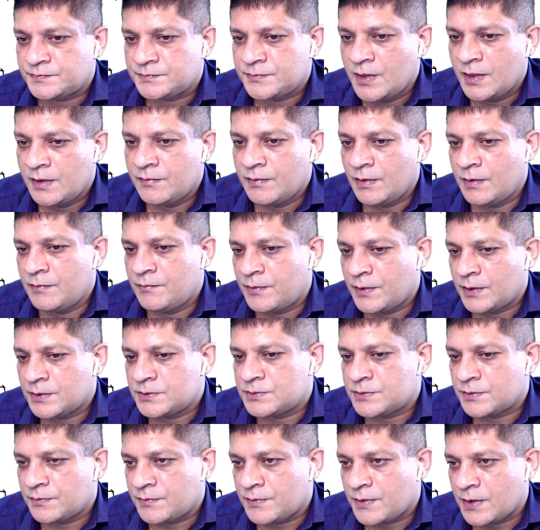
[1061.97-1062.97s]
Even
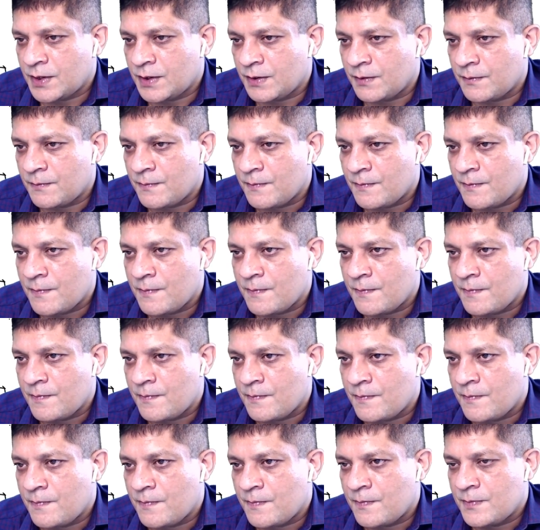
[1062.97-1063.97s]
function of k.
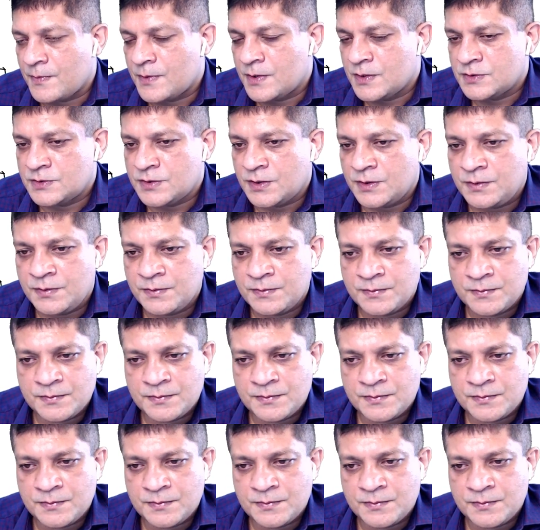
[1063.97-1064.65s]
Is it?